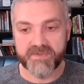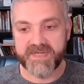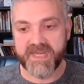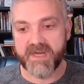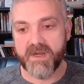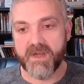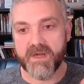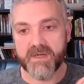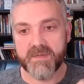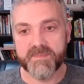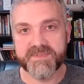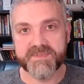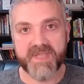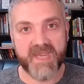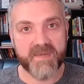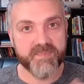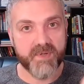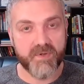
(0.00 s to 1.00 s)
net carbs,
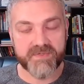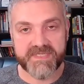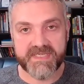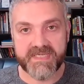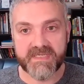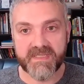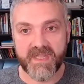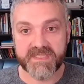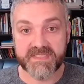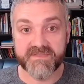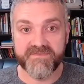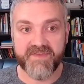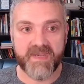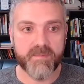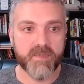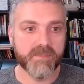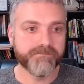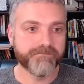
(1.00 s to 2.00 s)
high protein, lots of
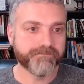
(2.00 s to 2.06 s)
fiber.